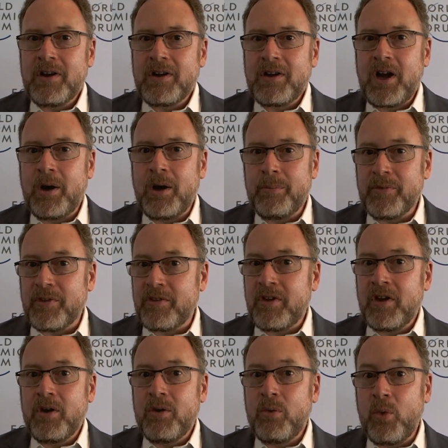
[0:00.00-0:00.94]

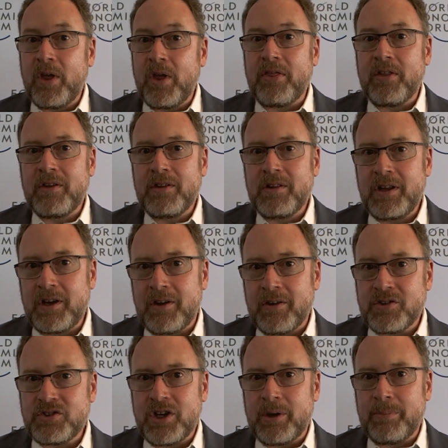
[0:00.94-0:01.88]
comes with
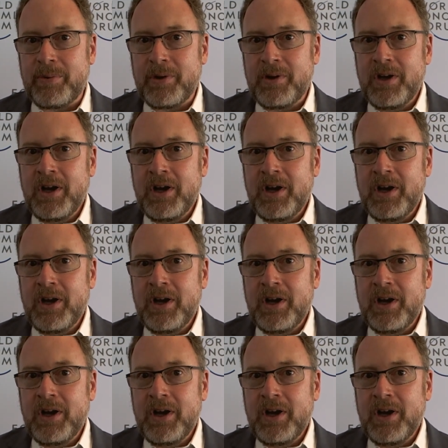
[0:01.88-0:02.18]
leadership.